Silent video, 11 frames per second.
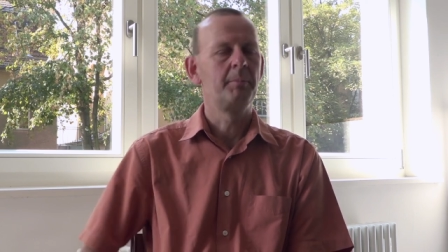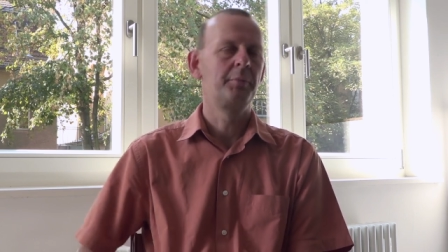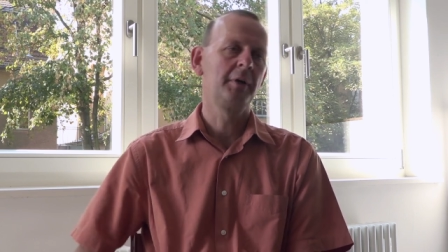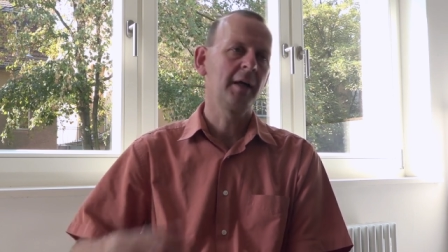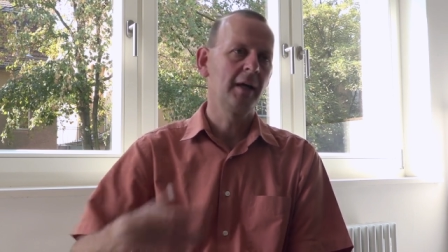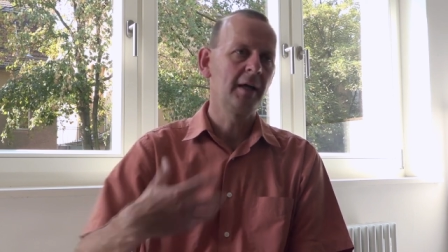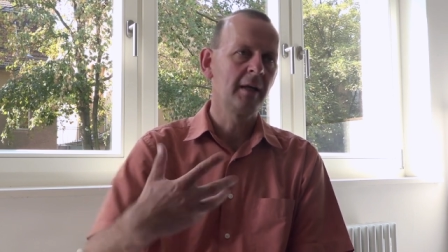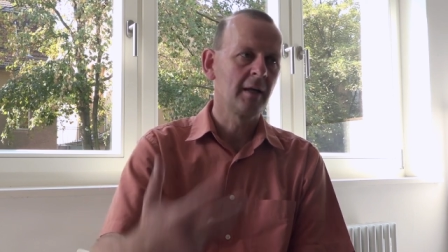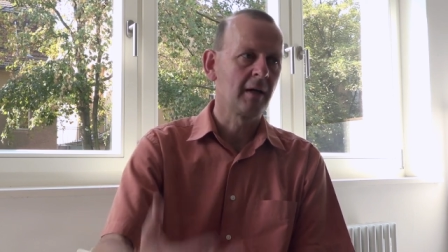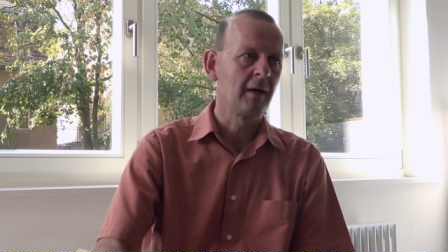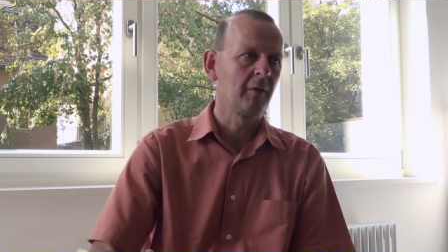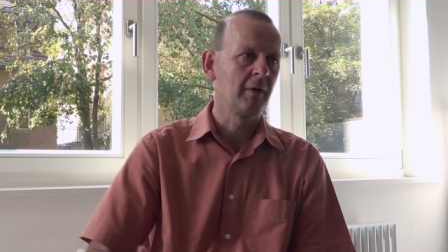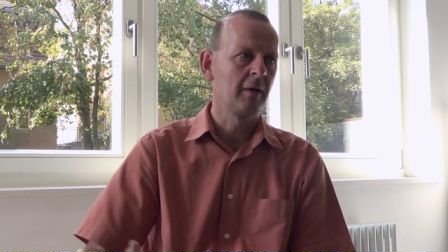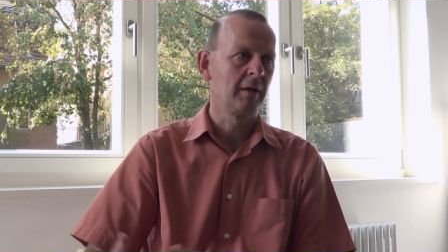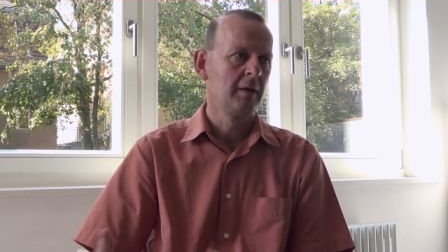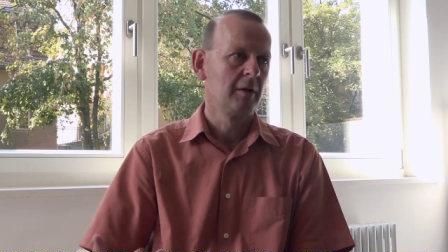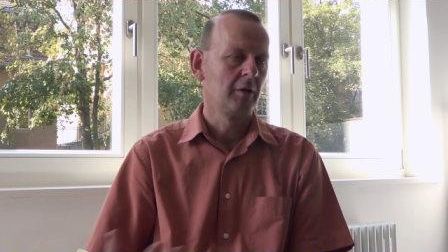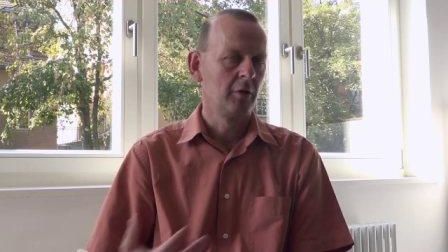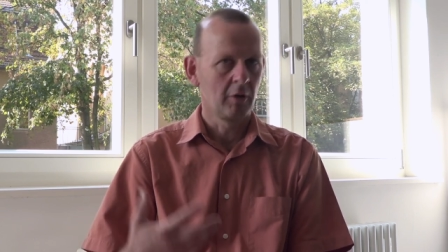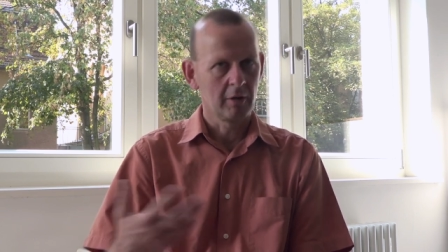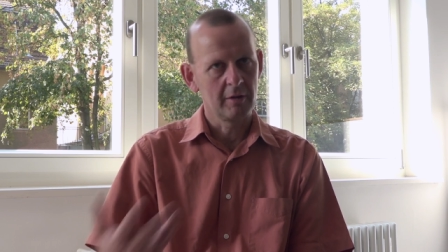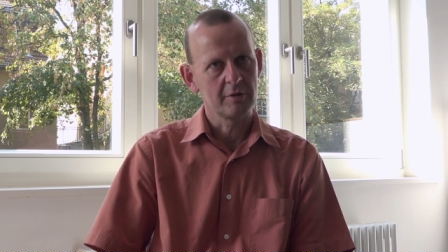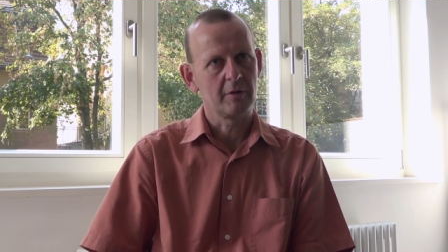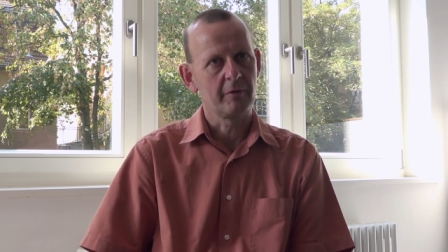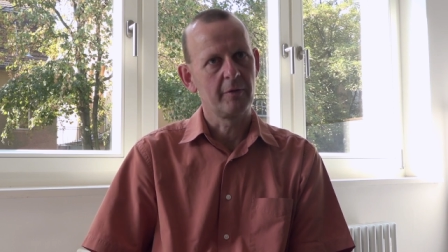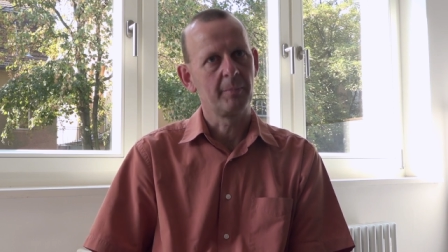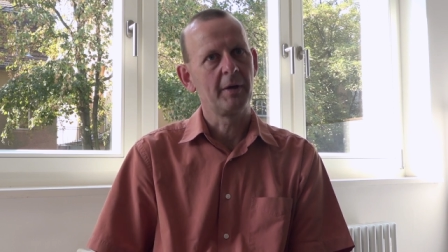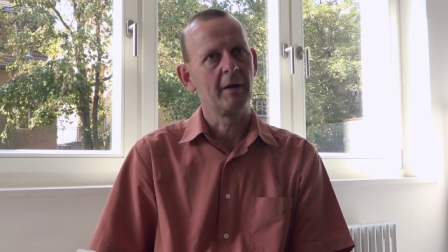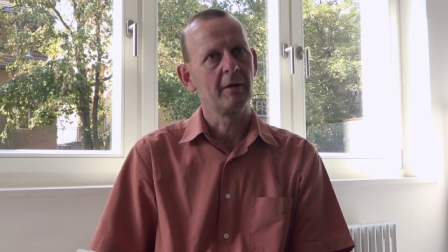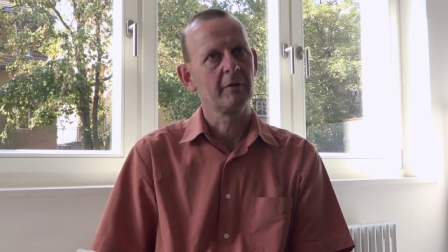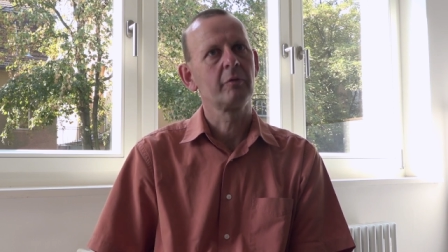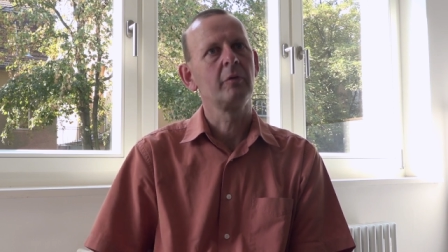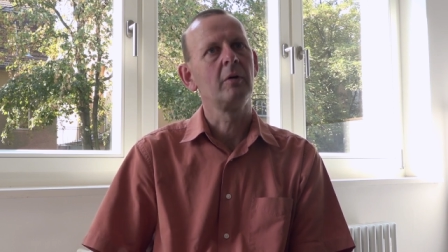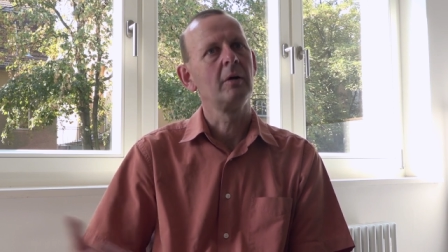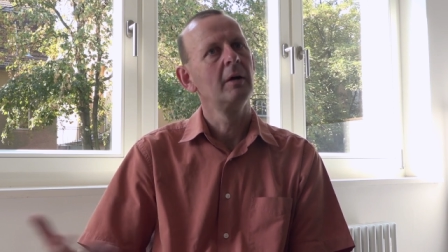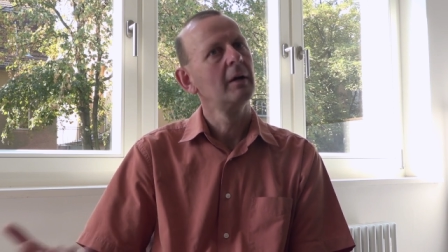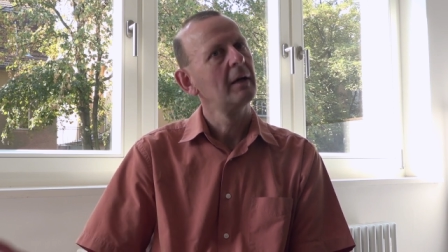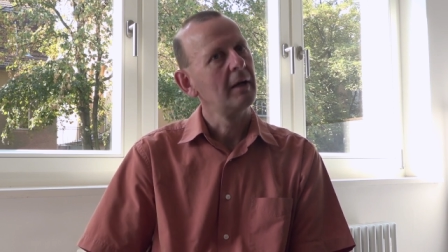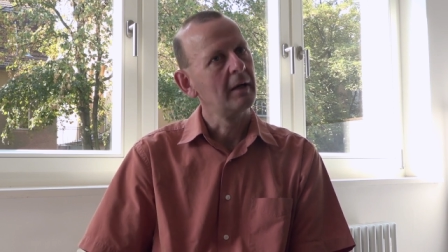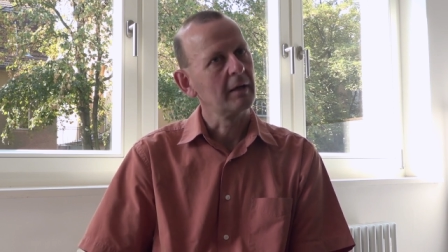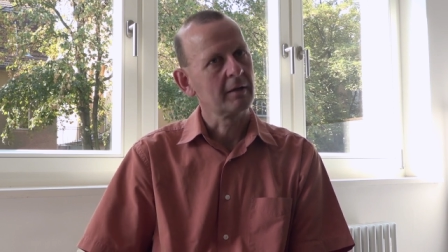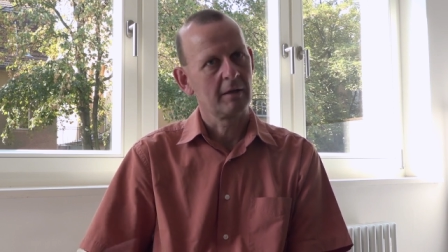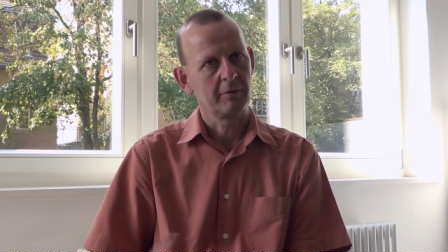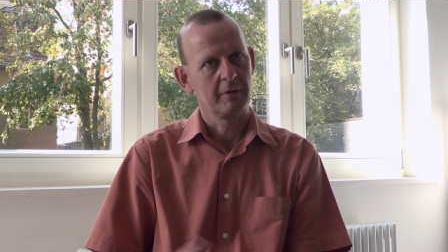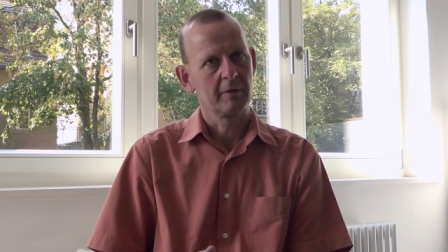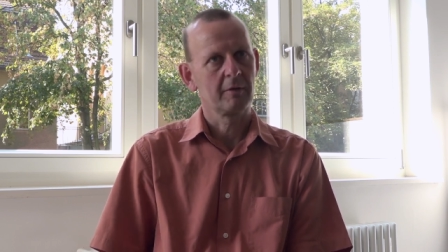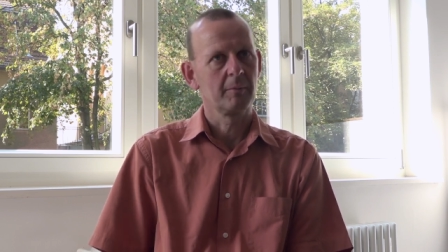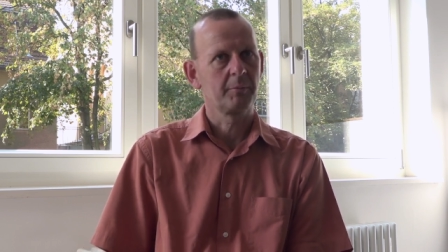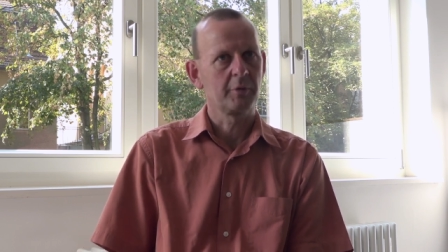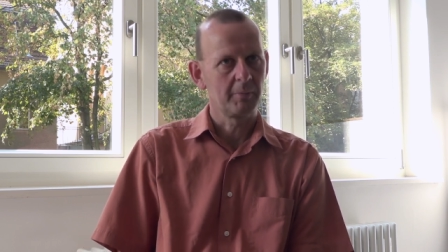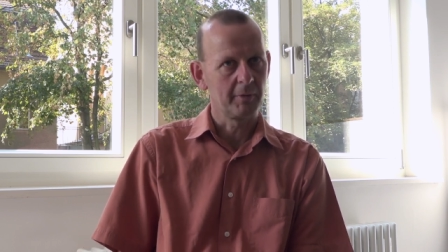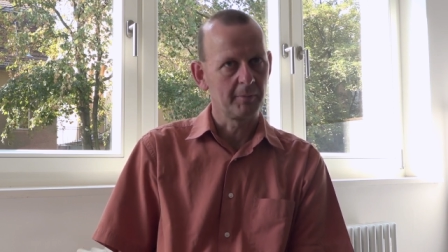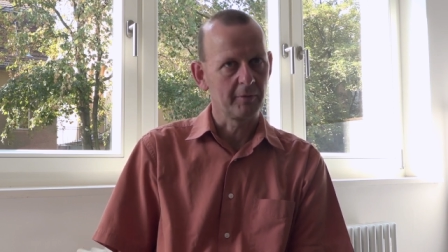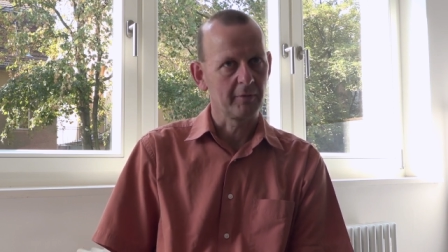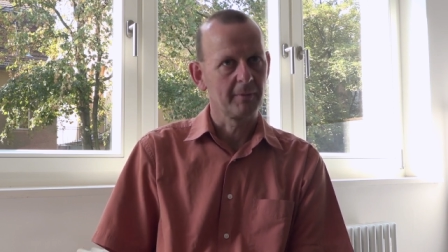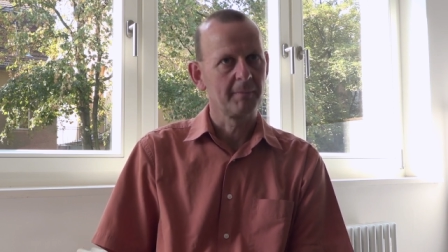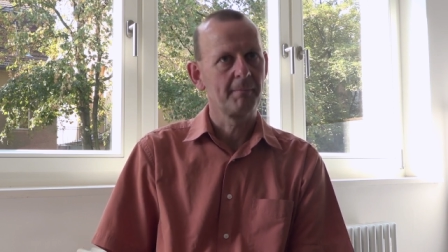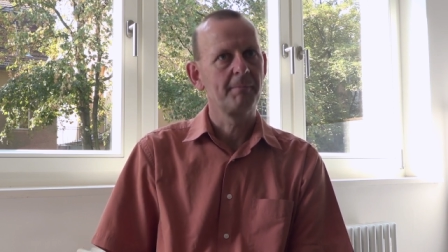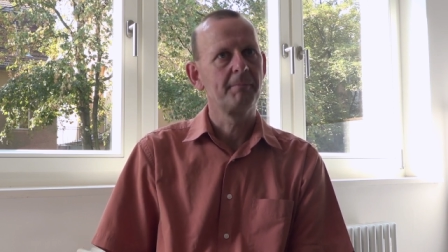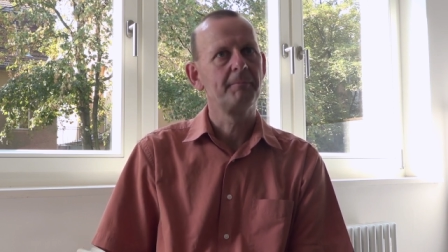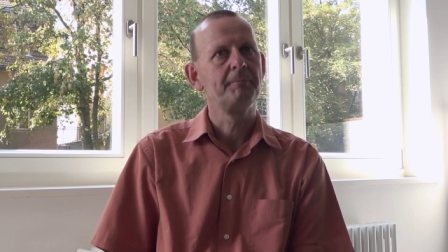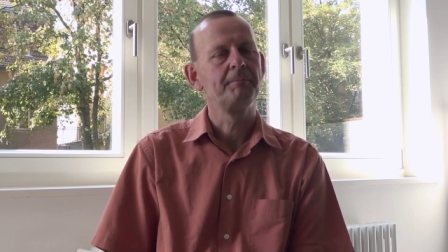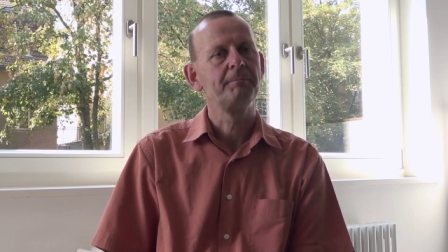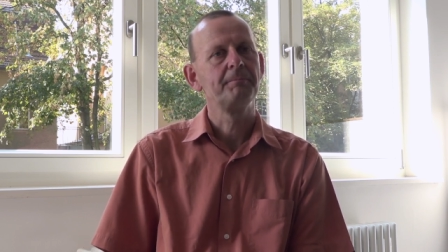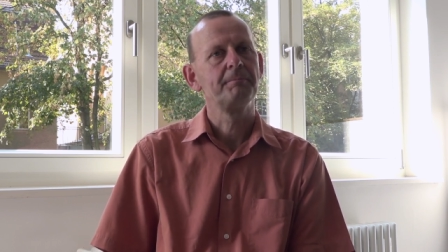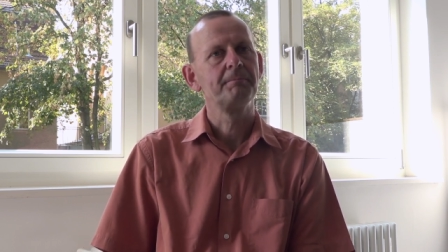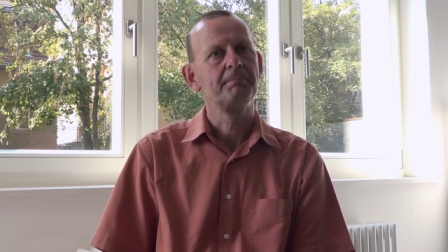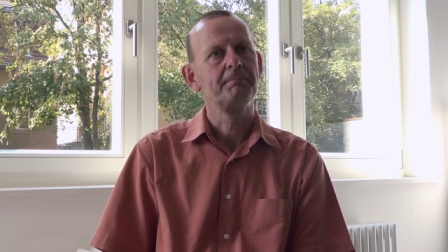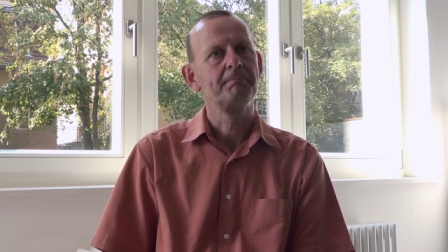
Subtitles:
bring in our knowledge of the past for current problems. Mm-hmm.